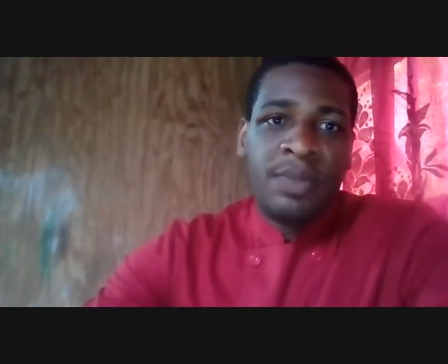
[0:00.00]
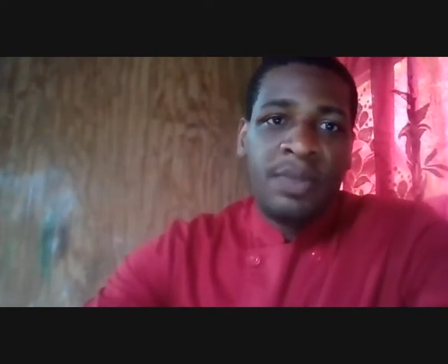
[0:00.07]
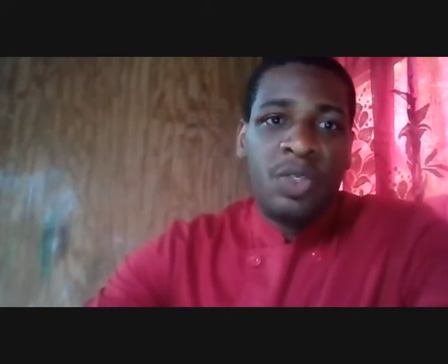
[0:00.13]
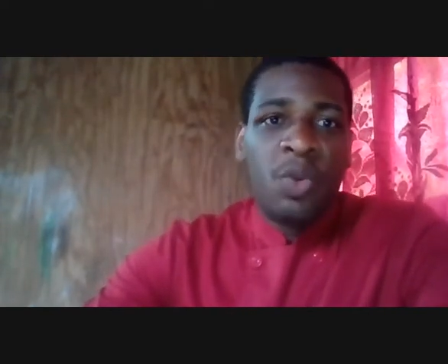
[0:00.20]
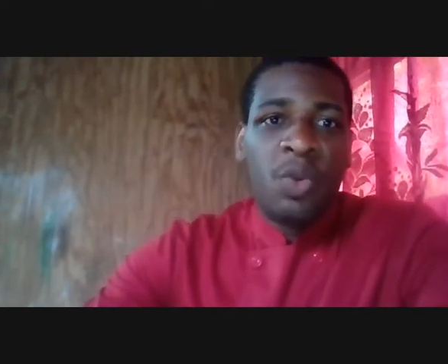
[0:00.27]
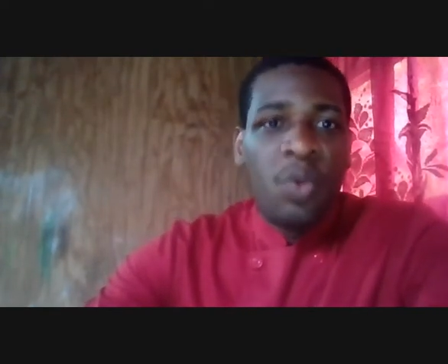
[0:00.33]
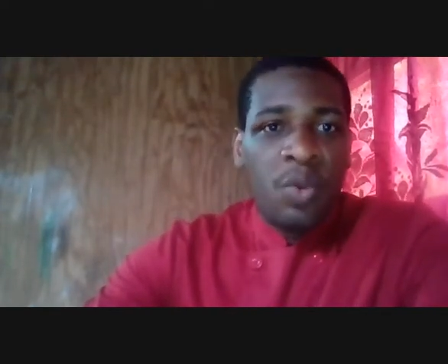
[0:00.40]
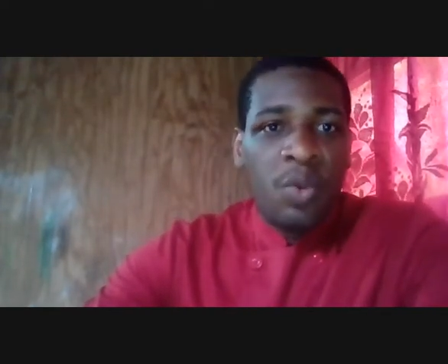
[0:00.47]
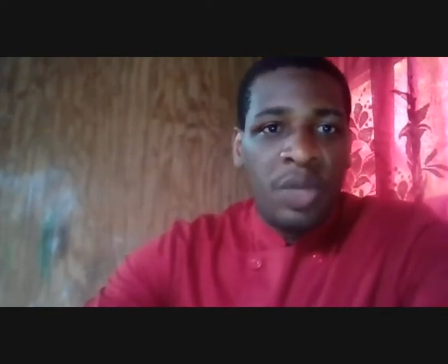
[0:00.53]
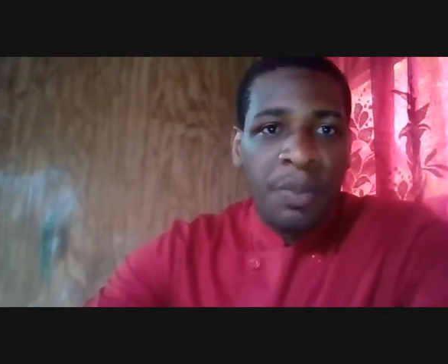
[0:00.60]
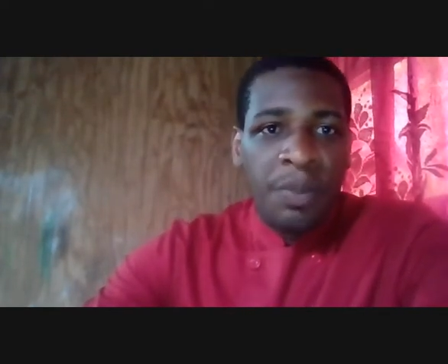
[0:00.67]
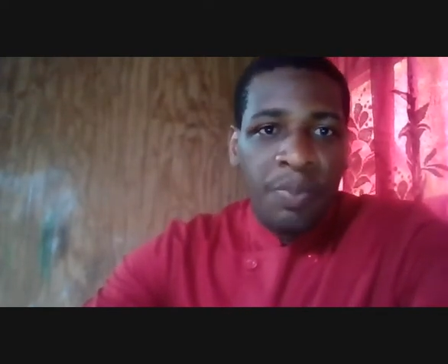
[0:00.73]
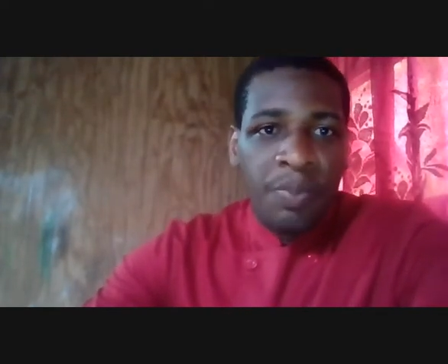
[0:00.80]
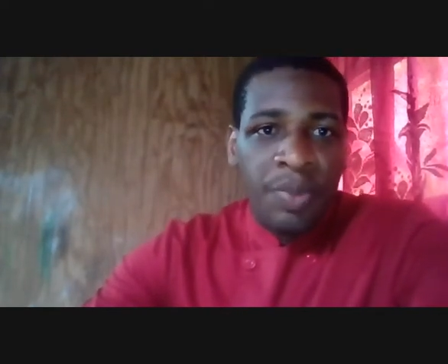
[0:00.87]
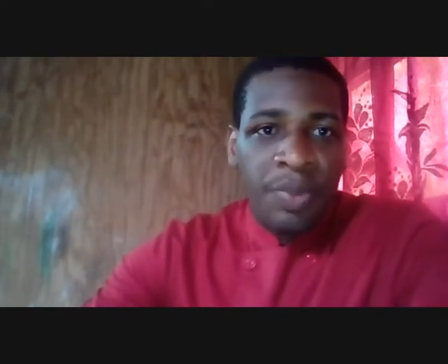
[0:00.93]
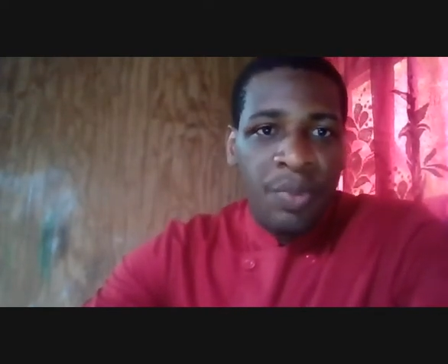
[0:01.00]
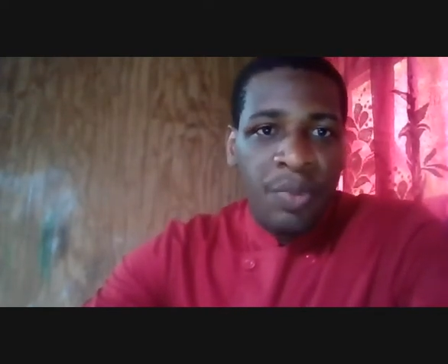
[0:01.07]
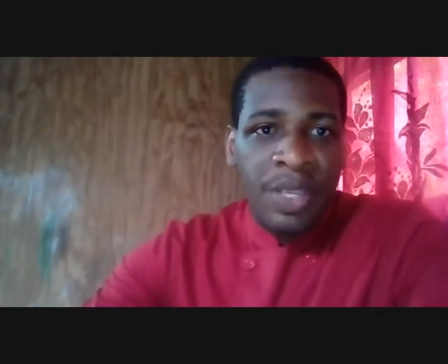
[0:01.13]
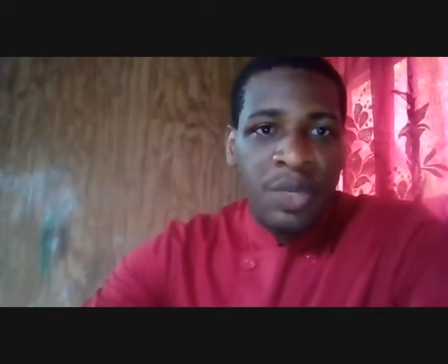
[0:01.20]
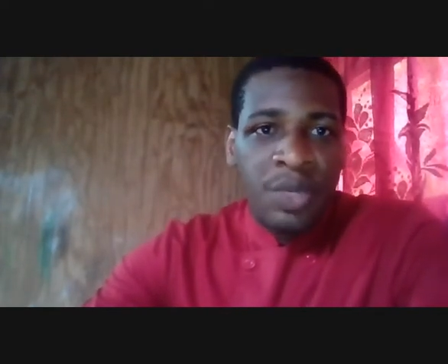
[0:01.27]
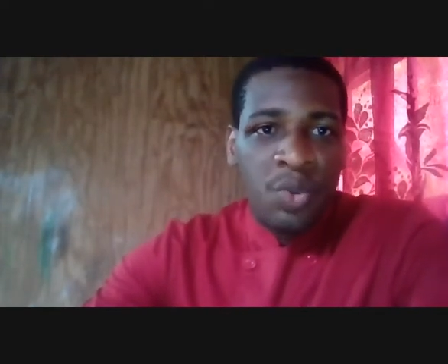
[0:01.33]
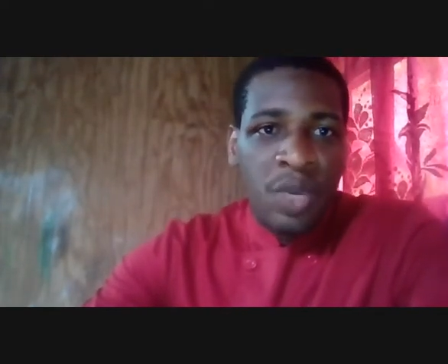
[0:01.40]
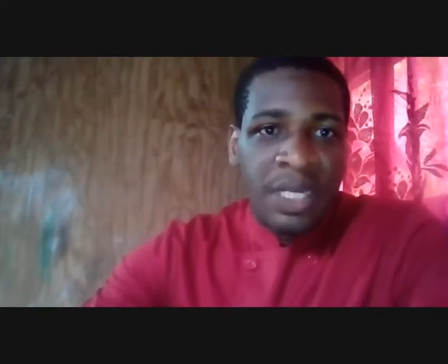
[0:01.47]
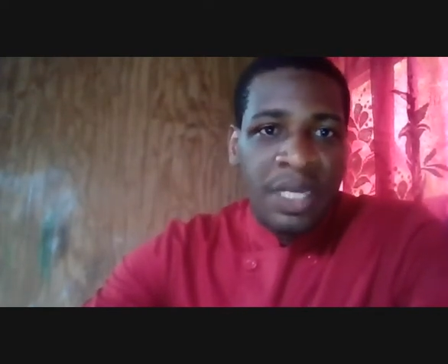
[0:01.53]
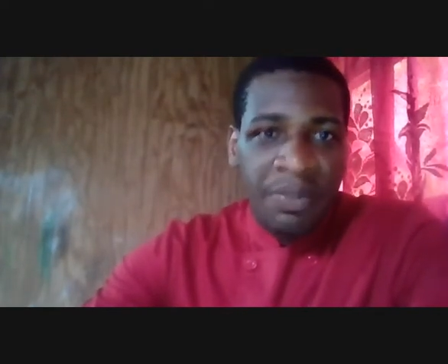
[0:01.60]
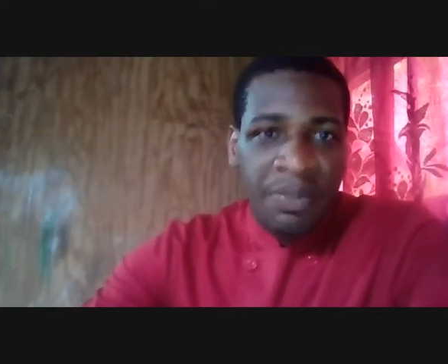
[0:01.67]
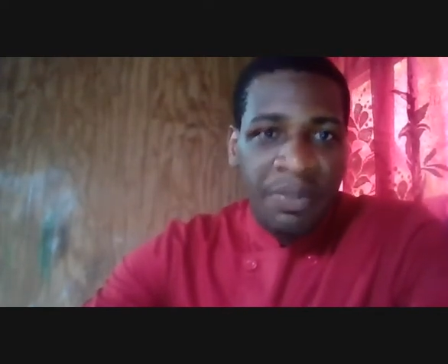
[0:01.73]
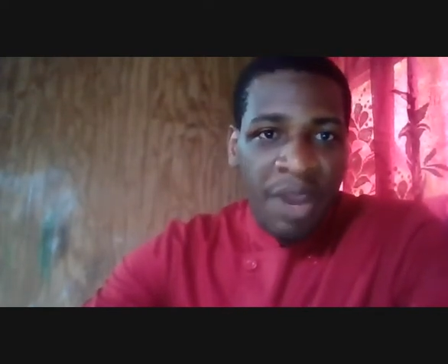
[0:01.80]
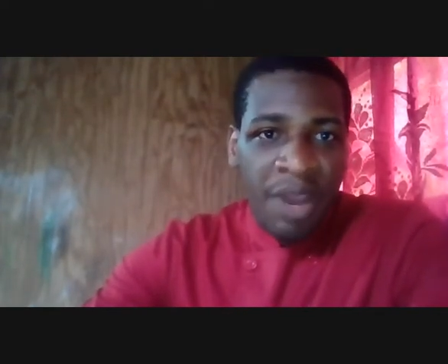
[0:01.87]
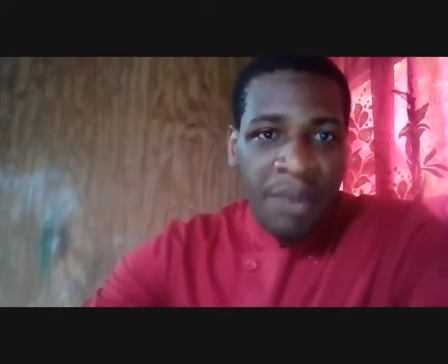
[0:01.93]
So we do a
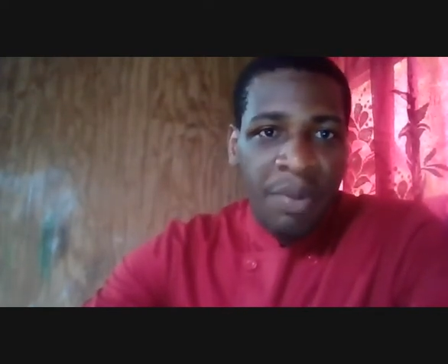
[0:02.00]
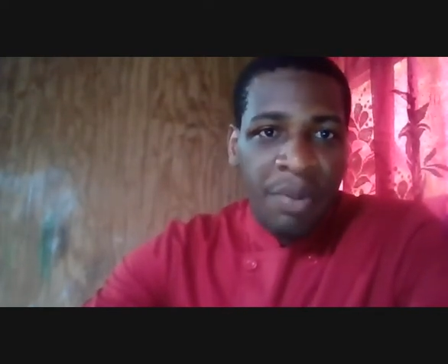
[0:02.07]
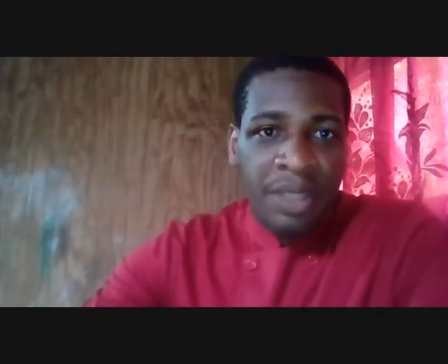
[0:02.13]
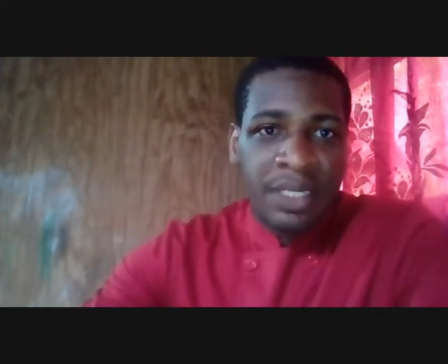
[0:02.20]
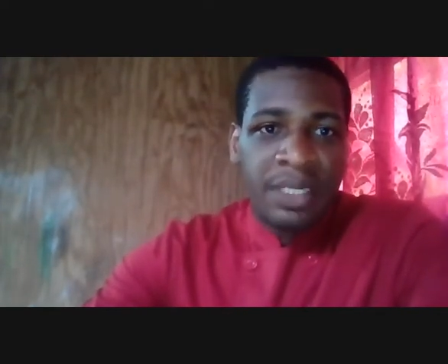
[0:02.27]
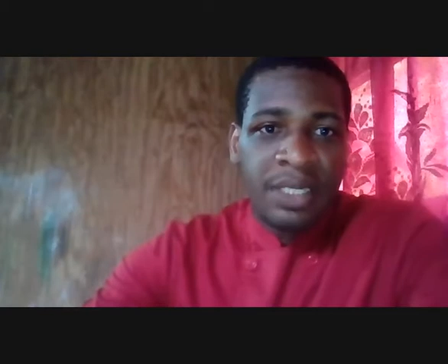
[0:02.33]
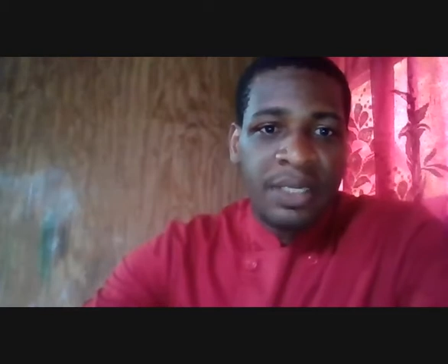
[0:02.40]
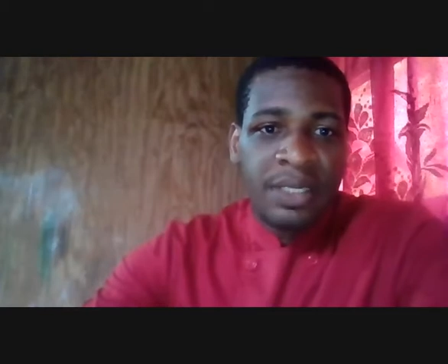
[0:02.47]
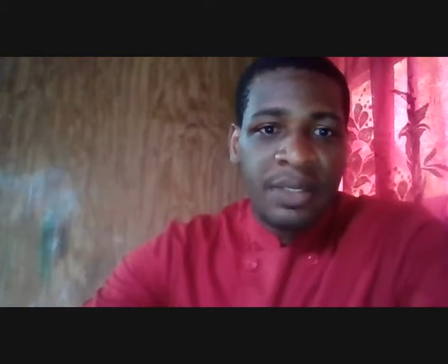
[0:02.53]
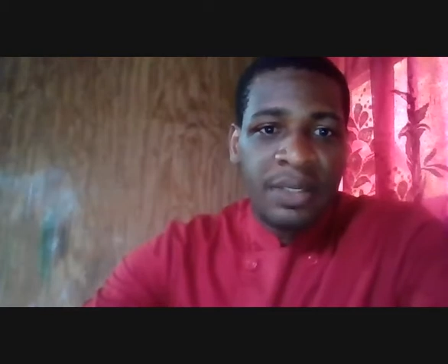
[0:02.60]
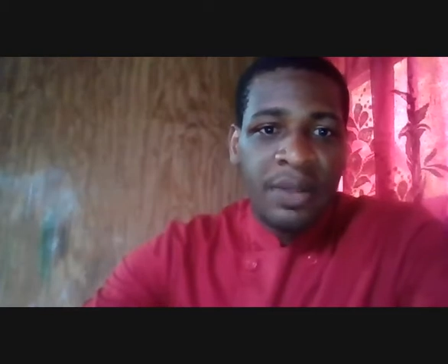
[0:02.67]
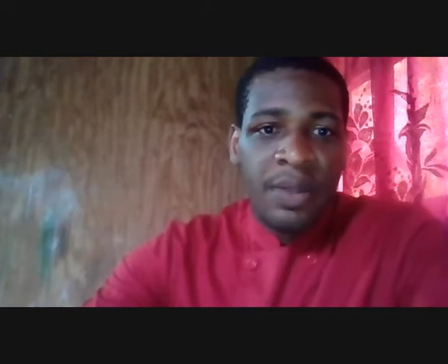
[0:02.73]
deep frying process